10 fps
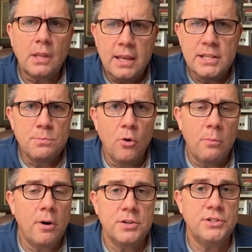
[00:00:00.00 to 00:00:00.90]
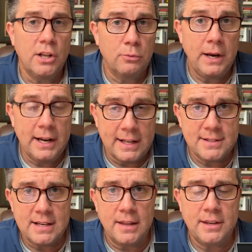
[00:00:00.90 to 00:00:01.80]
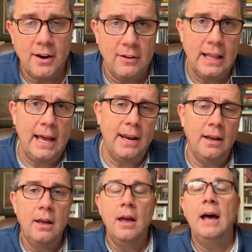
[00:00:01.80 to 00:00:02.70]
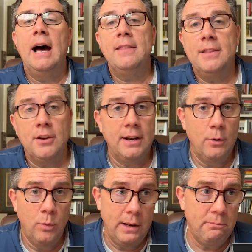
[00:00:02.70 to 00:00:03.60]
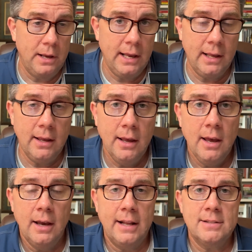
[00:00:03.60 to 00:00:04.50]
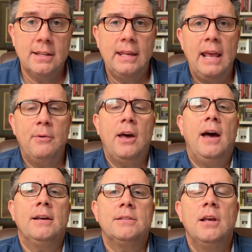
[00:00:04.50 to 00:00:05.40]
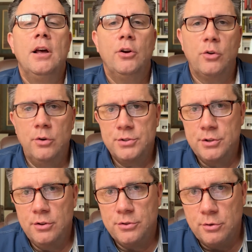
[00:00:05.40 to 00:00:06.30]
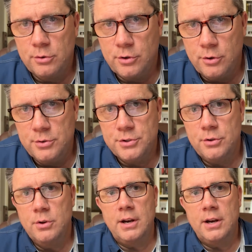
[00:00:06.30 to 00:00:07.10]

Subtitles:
is more Marcel Reed against South Carolina. I think they're going to win big against the Gamecocks, cruise through a